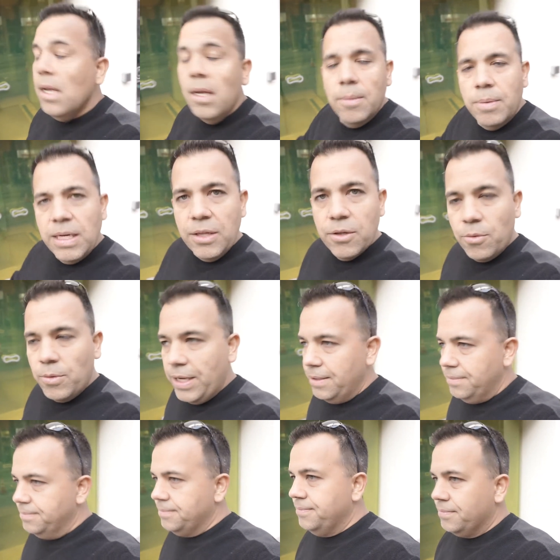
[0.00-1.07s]
But either way,
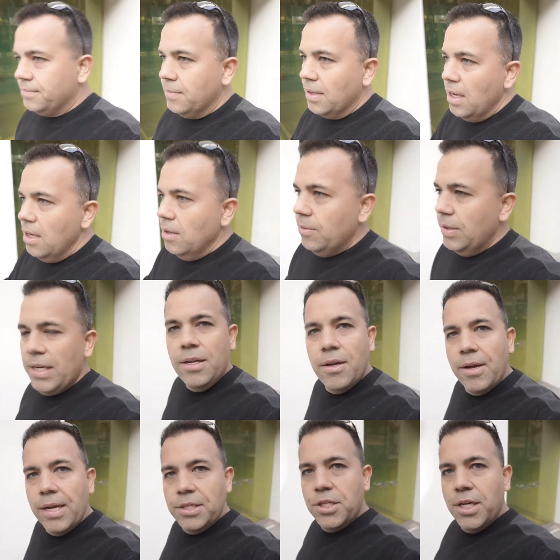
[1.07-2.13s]
we need to go
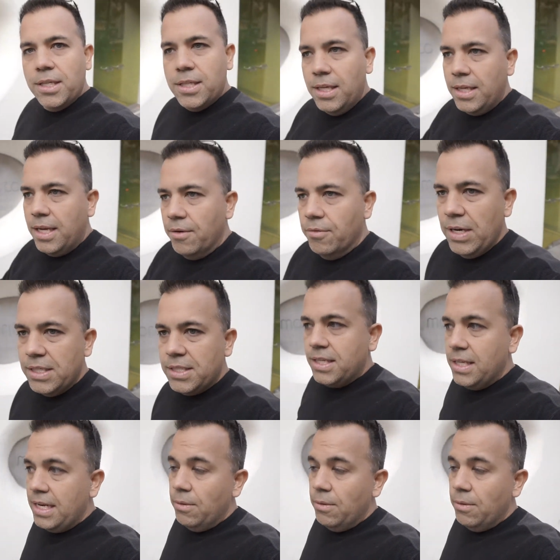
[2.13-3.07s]
get checked in, get rested.